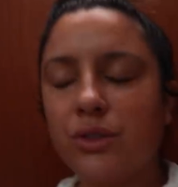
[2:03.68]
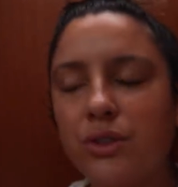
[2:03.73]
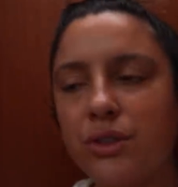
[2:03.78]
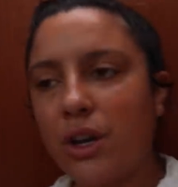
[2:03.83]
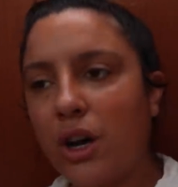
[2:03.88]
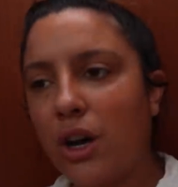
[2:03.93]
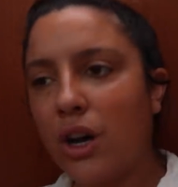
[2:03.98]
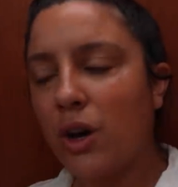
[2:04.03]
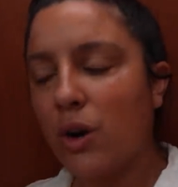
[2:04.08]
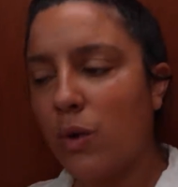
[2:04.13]

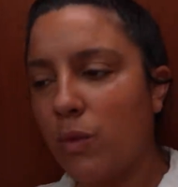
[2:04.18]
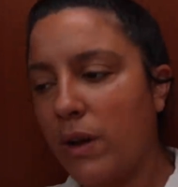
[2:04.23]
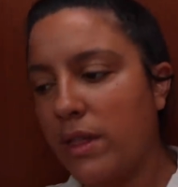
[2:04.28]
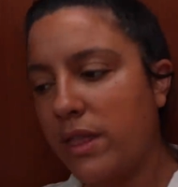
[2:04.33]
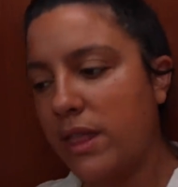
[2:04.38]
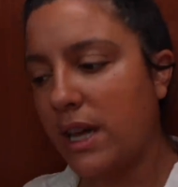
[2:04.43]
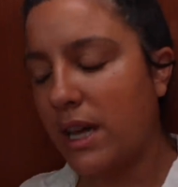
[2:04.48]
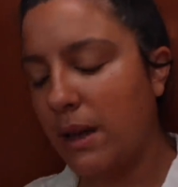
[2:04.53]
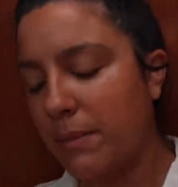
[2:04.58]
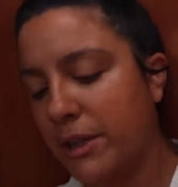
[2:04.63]
So
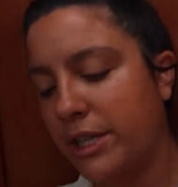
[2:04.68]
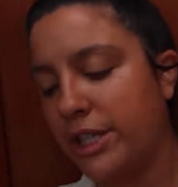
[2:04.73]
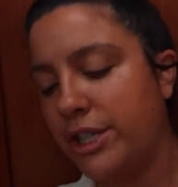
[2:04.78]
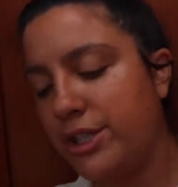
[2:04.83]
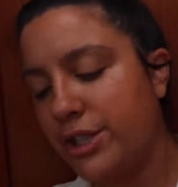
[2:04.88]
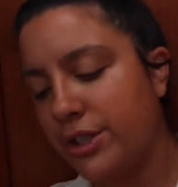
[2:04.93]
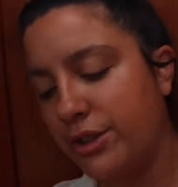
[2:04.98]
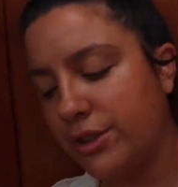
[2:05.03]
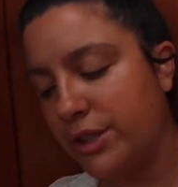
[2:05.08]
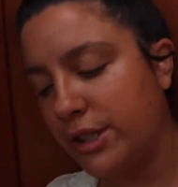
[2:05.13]
one thing I'm gonna
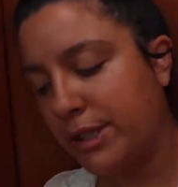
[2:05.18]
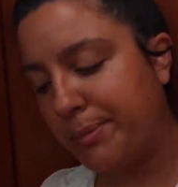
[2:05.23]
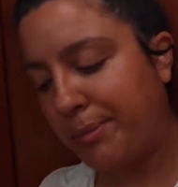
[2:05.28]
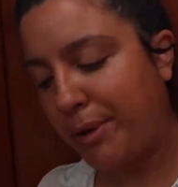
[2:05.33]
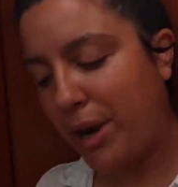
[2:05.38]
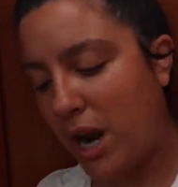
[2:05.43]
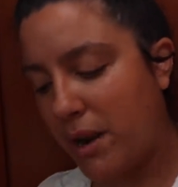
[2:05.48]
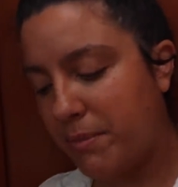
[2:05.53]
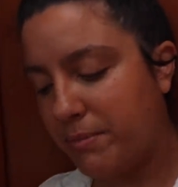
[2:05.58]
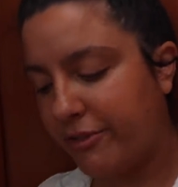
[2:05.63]
do to
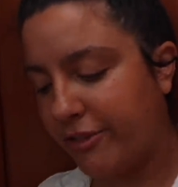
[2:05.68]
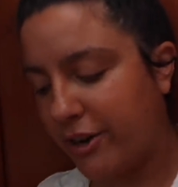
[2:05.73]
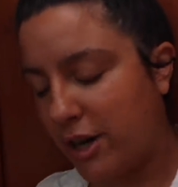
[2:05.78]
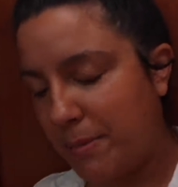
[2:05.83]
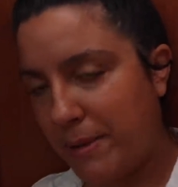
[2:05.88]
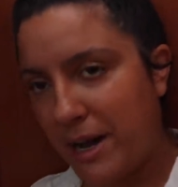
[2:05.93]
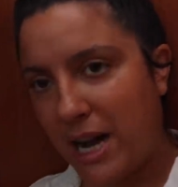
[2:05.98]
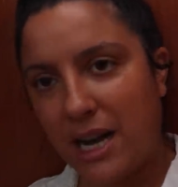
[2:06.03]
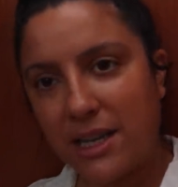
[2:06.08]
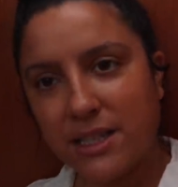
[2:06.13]
prep for our
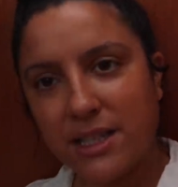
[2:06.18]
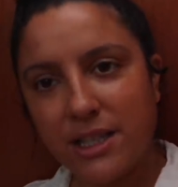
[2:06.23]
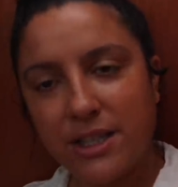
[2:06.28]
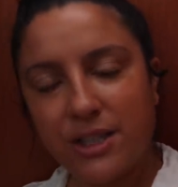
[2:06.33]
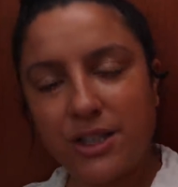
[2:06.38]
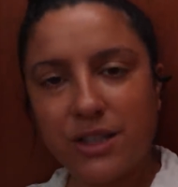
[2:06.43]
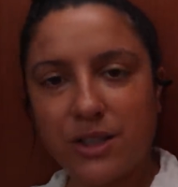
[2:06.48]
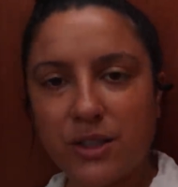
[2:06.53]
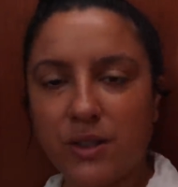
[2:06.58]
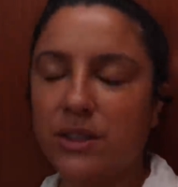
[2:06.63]

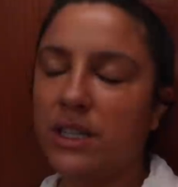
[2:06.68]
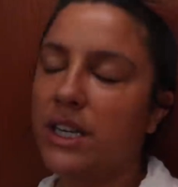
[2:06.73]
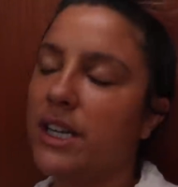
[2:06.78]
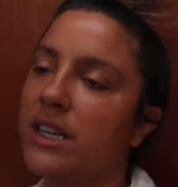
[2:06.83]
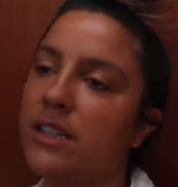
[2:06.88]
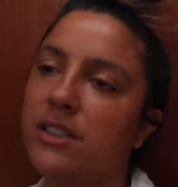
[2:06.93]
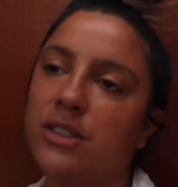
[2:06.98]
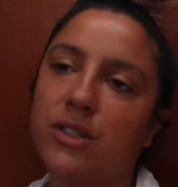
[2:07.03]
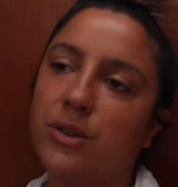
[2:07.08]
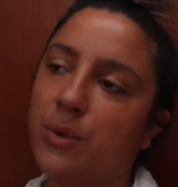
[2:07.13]
passage, it's only
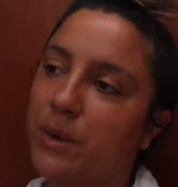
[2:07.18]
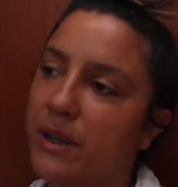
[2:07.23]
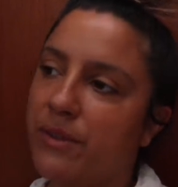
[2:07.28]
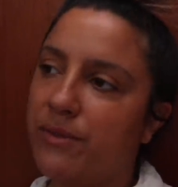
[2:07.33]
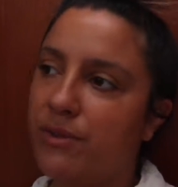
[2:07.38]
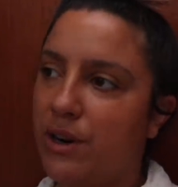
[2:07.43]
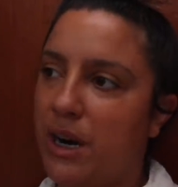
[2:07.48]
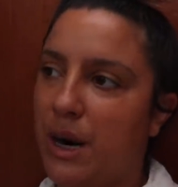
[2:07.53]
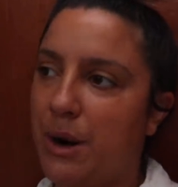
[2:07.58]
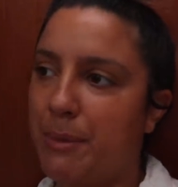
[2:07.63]
a
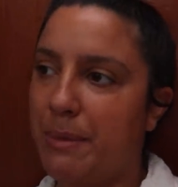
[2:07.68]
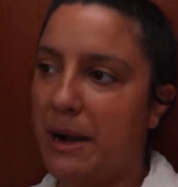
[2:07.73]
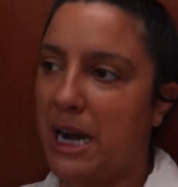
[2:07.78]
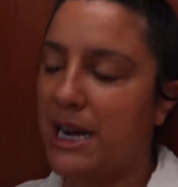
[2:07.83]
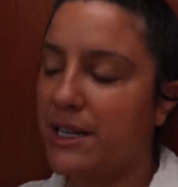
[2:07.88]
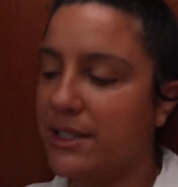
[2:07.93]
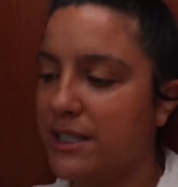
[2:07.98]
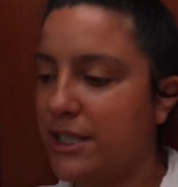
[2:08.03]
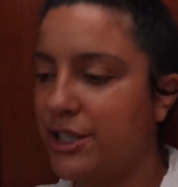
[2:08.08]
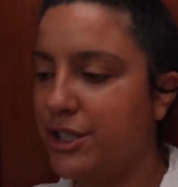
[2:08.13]
24-hour
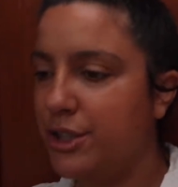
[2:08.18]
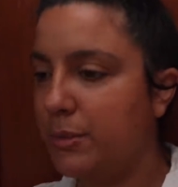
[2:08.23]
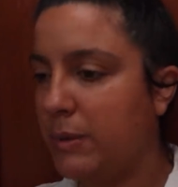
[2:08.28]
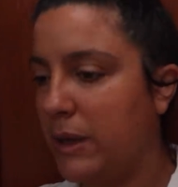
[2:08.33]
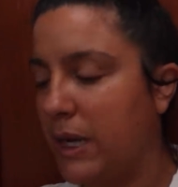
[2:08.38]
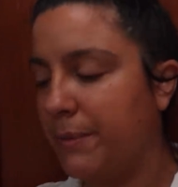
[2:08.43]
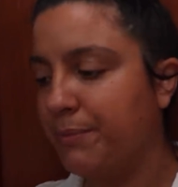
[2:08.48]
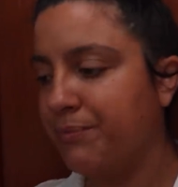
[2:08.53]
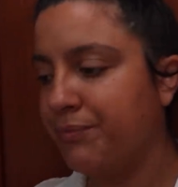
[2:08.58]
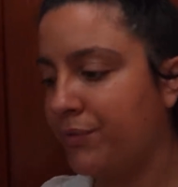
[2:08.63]
passage,
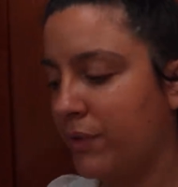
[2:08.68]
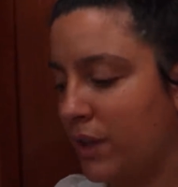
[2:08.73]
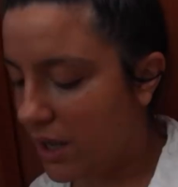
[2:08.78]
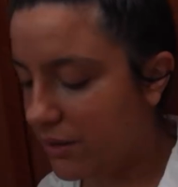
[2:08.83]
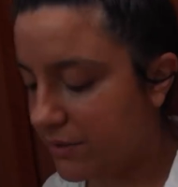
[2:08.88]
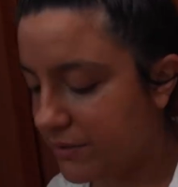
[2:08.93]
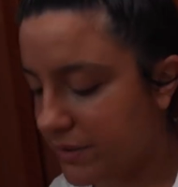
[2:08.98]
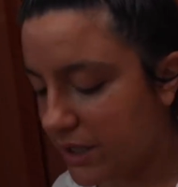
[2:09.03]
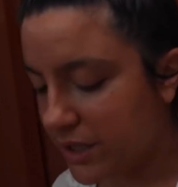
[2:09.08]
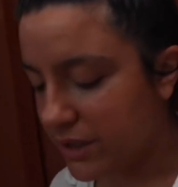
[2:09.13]
but I
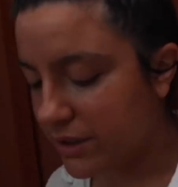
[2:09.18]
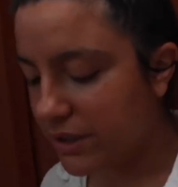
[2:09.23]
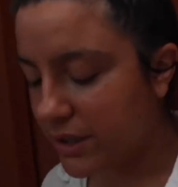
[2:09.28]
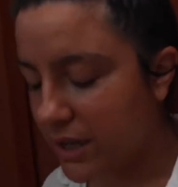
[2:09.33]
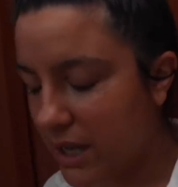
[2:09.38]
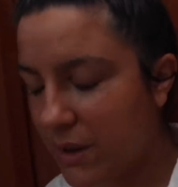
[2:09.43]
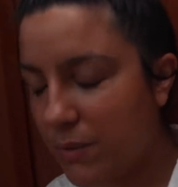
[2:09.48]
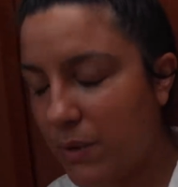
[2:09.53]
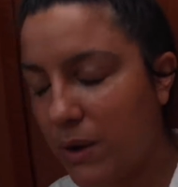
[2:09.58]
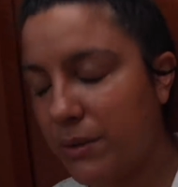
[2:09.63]
don't feel like
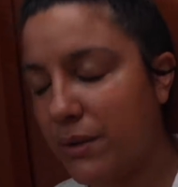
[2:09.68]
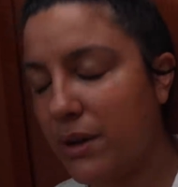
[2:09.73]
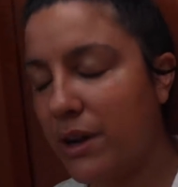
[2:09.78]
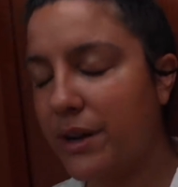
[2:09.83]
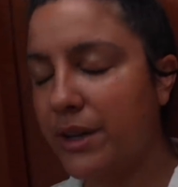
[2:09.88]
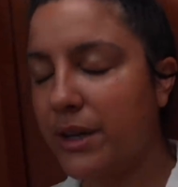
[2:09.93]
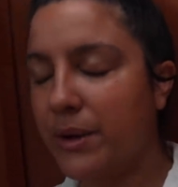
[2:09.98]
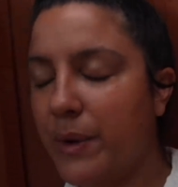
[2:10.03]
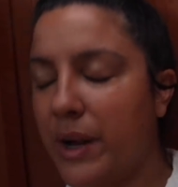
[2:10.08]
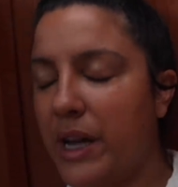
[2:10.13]
cooking while we're
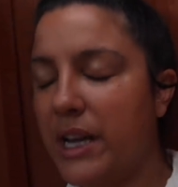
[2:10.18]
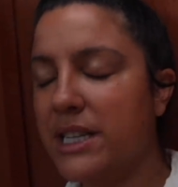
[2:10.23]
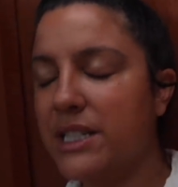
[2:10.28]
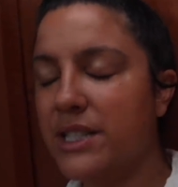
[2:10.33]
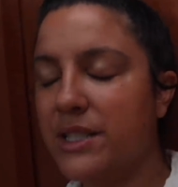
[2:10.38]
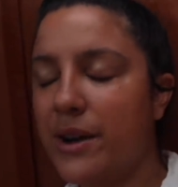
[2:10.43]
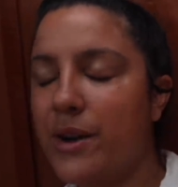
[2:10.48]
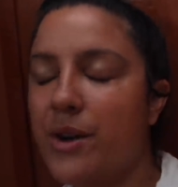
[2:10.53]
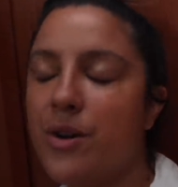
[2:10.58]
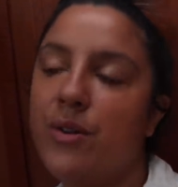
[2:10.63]
on our way,
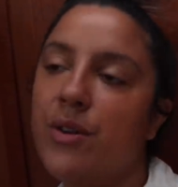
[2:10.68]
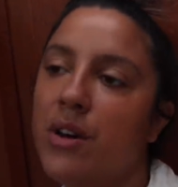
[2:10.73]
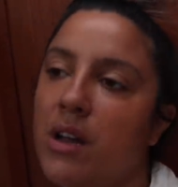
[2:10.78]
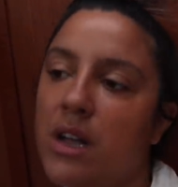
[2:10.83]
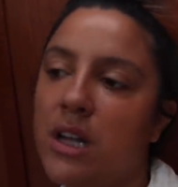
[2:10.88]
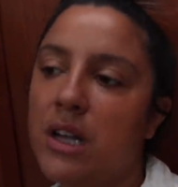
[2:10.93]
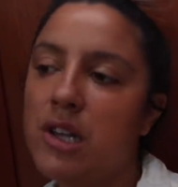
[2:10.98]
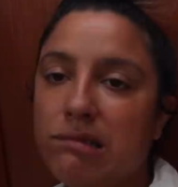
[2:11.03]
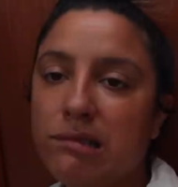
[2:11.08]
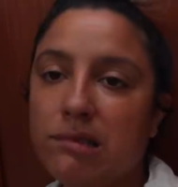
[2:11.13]
so
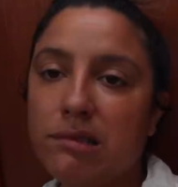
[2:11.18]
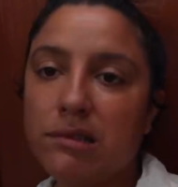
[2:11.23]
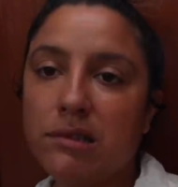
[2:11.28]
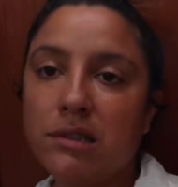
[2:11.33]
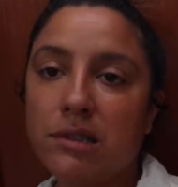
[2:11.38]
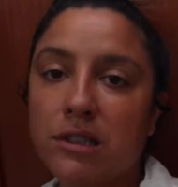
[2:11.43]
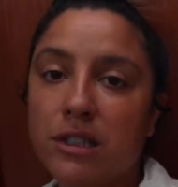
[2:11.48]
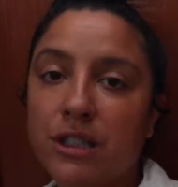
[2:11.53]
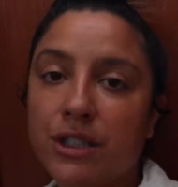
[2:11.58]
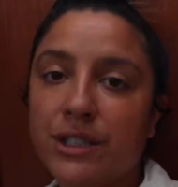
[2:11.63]
I'm
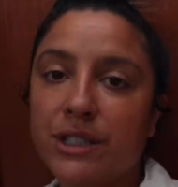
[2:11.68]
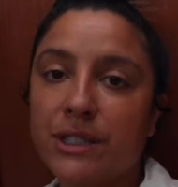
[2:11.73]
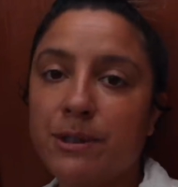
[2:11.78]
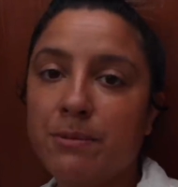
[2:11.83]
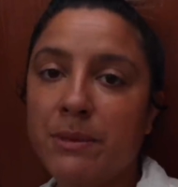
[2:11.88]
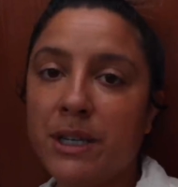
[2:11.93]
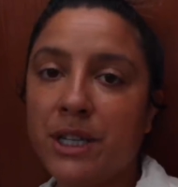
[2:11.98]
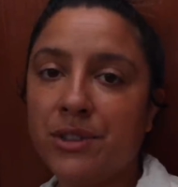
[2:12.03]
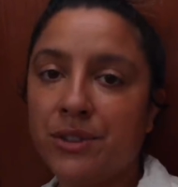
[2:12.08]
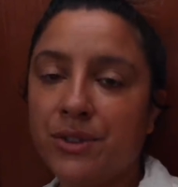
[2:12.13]
gonna cook some
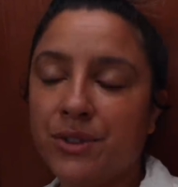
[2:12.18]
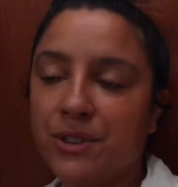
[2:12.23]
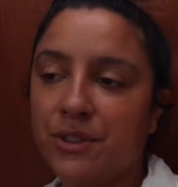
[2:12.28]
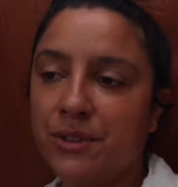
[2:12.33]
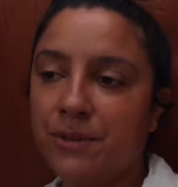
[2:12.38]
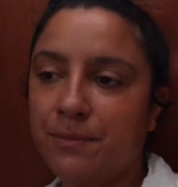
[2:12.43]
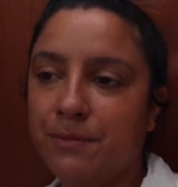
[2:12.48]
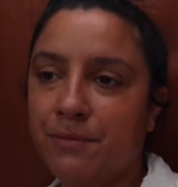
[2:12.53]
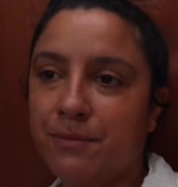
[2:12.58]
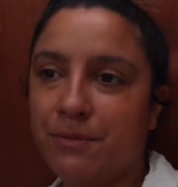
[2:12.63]

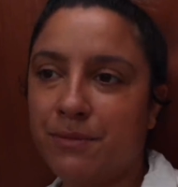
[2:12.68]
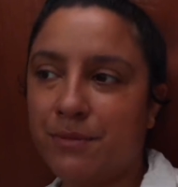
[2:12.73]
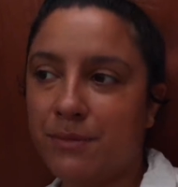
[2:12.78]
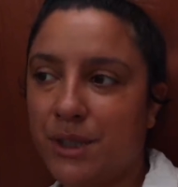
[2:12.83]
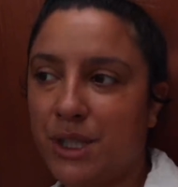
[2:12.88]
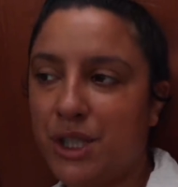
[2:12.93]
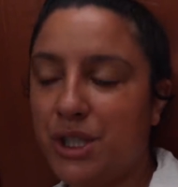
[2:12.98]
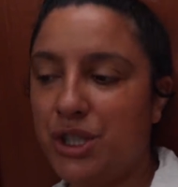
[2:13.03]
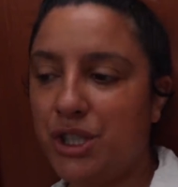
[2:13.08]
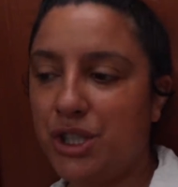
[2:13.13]
meals. I'm
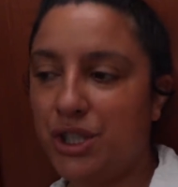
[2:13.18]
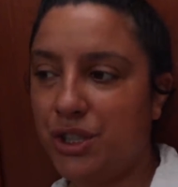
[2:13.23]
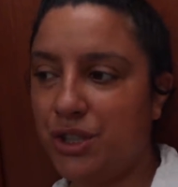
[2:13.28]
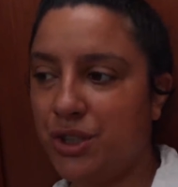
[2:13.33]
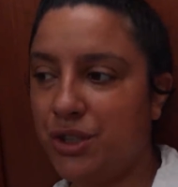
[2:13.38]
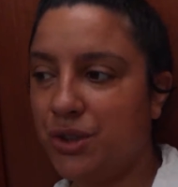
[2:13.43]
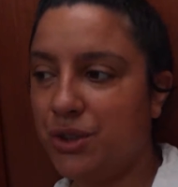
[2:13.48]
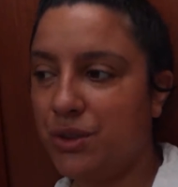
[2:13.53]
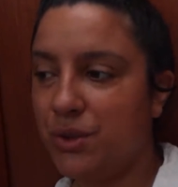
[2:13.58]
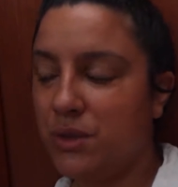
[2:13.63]
gonna
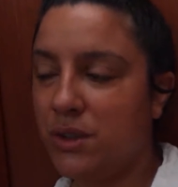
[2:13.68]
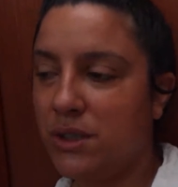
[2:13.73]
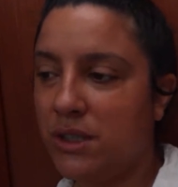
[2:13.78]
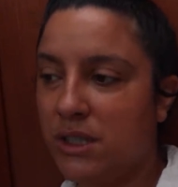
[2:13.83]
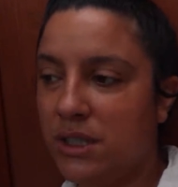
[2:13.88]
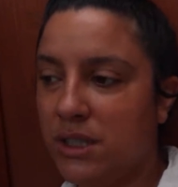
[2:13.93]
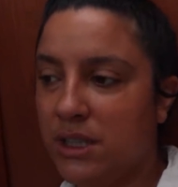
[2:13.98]
do